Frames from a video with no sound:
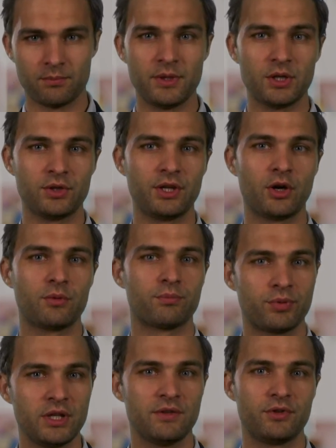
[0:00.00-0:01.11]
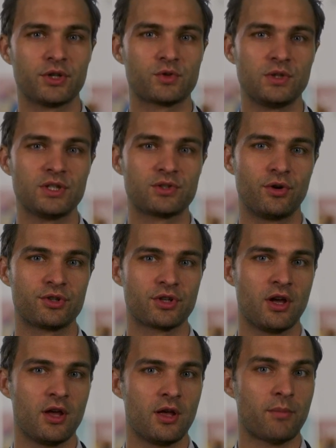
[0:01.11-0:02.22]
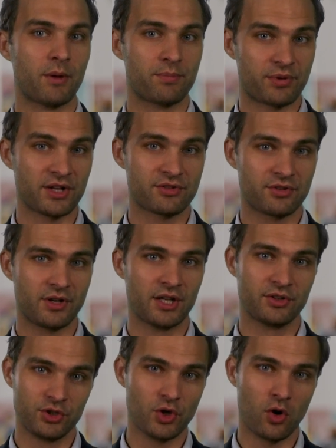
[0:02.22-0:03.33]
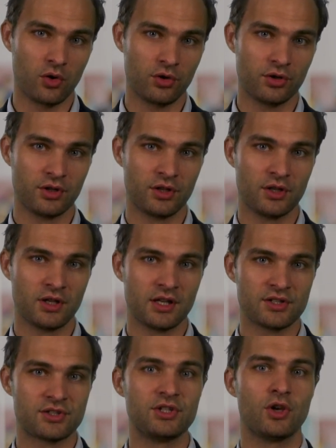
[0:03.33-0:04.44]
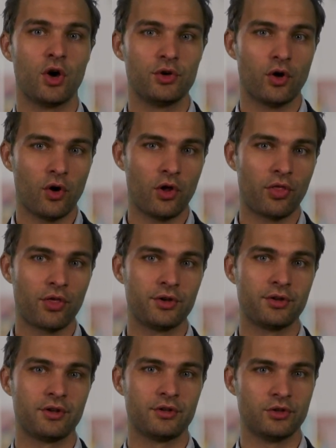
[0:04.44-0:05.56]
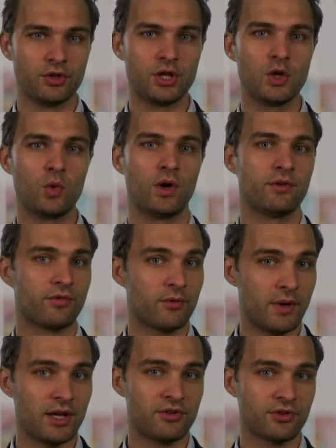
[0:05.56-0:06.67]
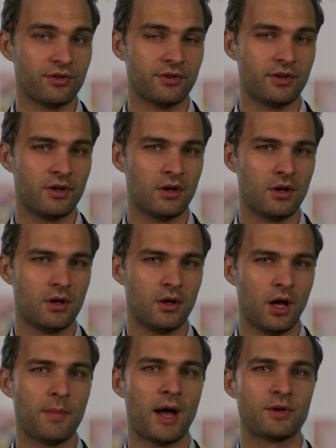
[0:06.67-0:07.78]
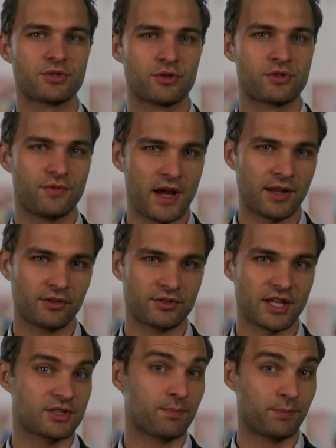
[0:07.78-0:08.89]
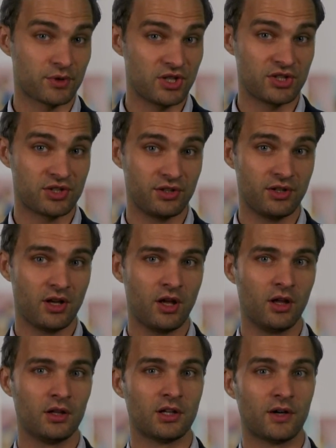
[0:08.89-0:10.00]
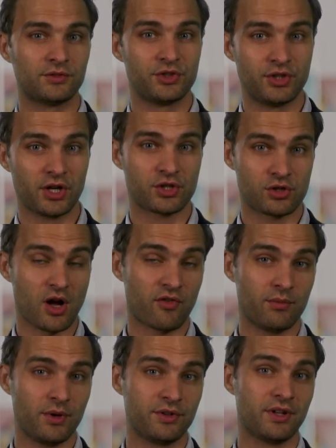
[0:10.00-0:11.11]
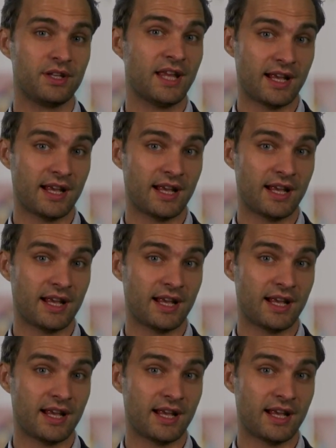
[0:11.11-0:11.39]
Building on previous research by Presser and de Jong, she unearthed new information about such factors as the position of the Dutch government in